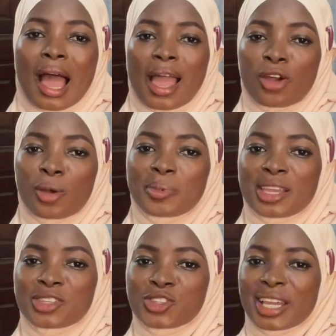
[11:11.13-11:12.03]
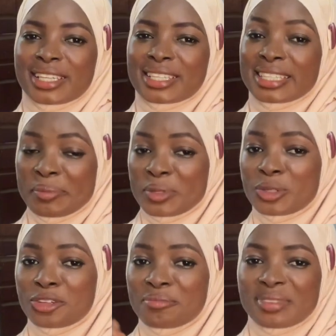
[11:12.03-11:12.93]
I hope you enjoyed this
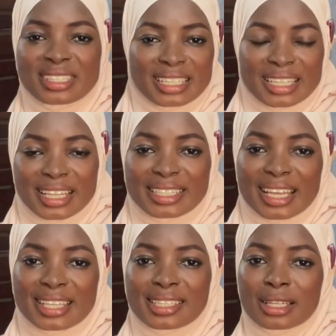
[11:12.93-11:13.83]
episode of Business Ideas